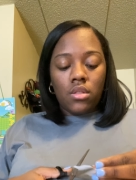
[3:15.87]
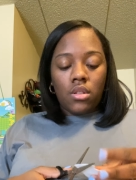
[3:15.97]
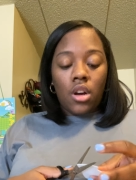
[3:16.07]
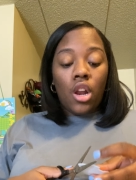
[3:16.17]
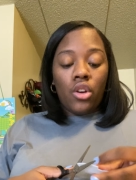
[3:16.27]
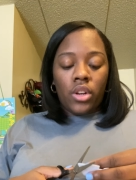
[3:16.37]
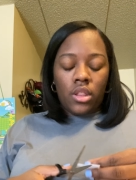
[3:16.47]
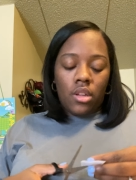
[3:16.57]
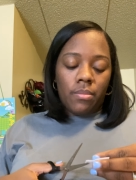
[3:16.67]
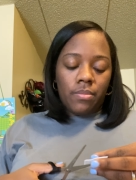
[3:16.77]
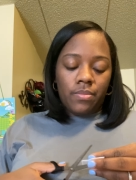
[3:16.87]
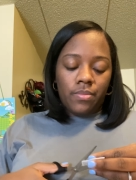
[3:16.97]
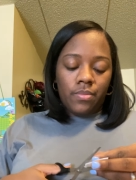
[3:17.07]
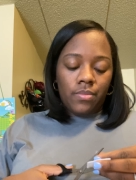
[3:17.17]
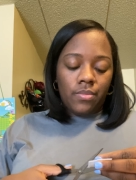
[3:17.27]
coloring them.
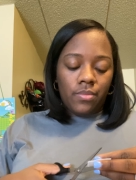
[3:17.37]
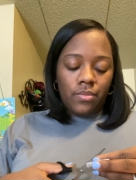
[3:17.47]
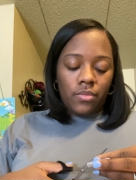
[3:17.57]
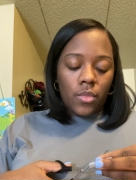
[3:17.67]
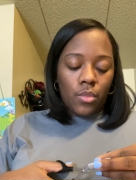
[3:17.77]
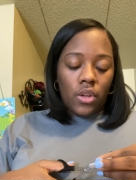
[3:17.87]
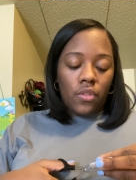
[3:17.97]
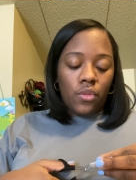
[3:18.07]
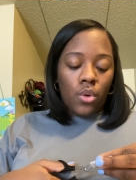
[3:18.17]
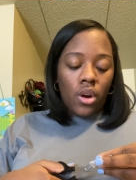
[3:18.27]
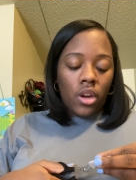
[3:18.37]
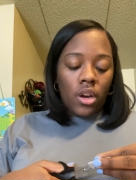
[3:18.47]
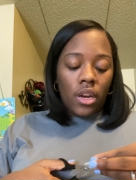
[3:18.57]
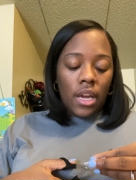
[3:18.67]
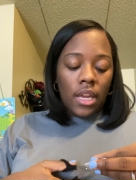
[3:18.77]
But if you are
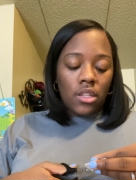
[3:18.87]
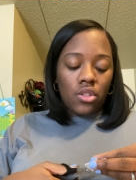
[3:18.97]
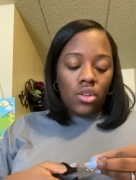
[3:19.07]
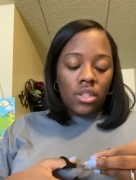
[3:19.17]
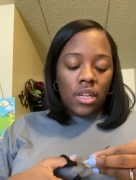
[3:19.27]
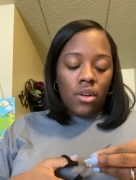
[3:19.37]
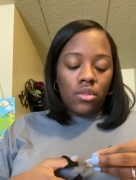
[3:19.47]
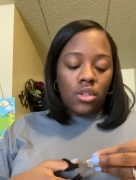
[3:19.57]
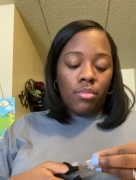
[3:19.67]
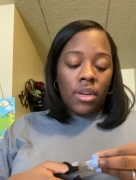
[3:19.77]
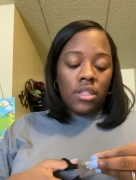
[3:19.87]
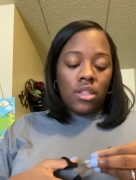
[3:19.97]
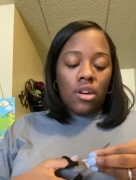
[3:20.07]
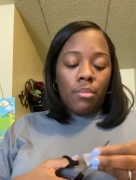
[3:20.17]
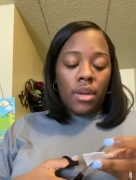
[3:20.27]
cutting any stars out to paste
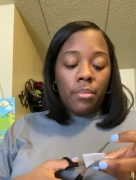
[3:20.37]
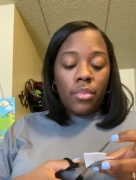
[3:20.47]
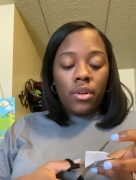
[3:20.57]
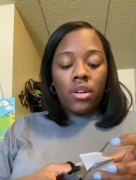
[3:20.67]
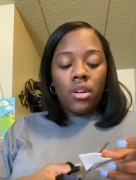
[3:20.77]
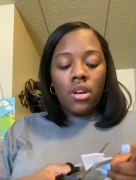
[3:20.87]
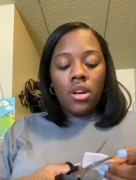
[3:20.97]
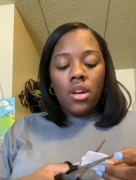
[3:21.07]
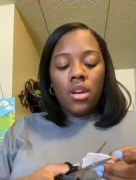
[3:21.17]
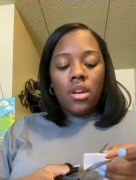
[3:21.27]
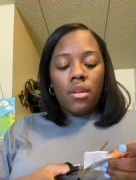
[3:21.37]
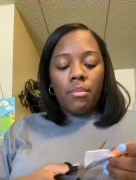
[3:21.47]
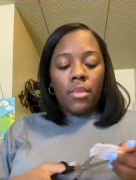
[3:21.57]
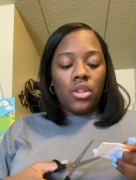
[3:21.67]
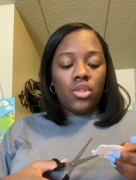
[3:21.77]
it on paper, yeah
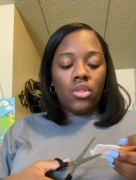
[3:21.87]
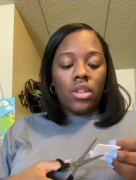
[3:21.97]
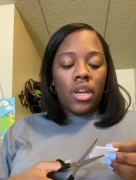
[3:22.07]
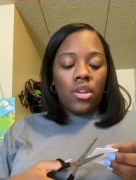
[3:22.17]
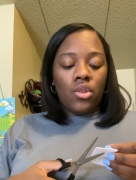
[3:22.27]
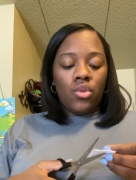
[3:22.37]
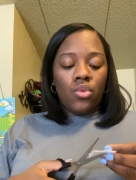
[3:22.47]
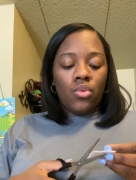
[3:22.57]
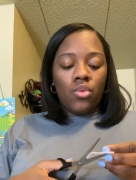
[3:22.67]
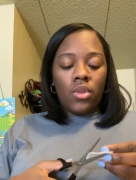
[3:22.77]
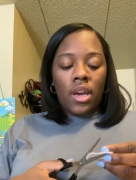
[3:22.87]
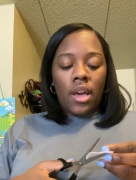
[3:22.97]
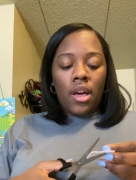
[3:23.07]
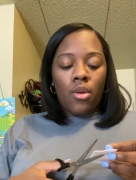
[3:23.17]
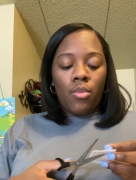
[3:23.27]
make sure that you get
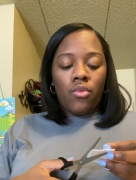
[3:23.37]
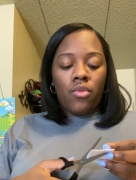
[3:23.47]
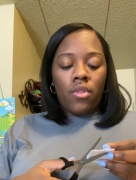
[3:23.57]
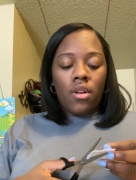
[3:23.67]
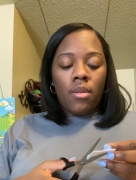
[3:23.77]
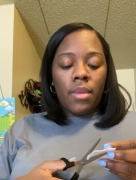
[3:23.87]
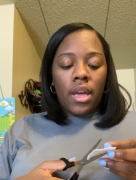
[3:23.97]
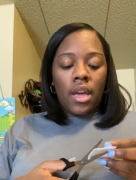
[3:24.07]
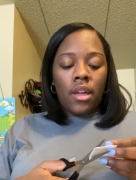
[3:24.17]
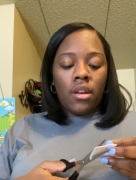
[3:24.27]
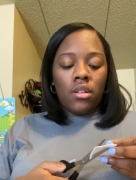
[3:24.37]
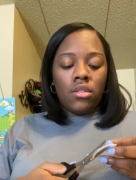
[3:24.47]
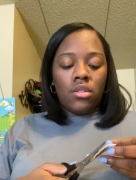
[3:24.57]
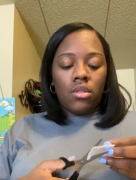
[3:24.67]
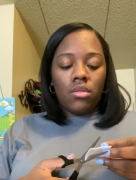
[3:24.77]
help from an
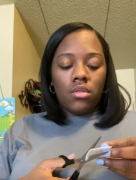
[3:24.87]
adult.